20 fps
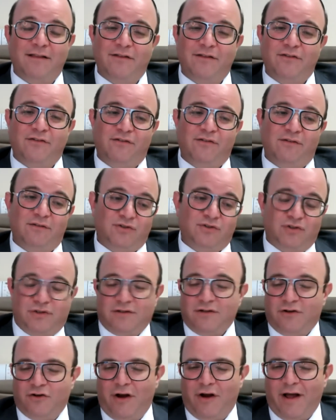is just
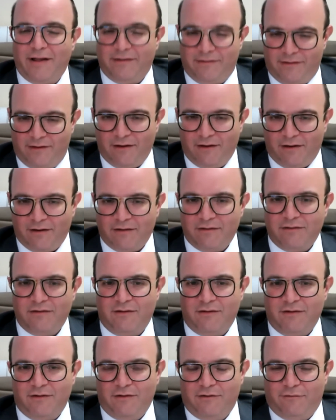a good idea
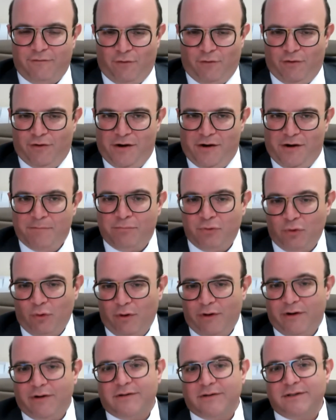for
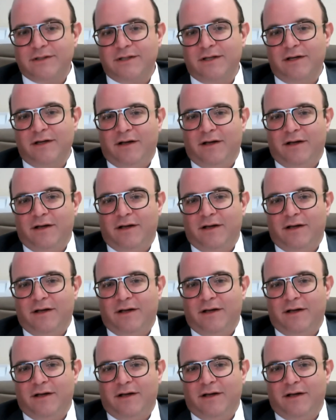employers,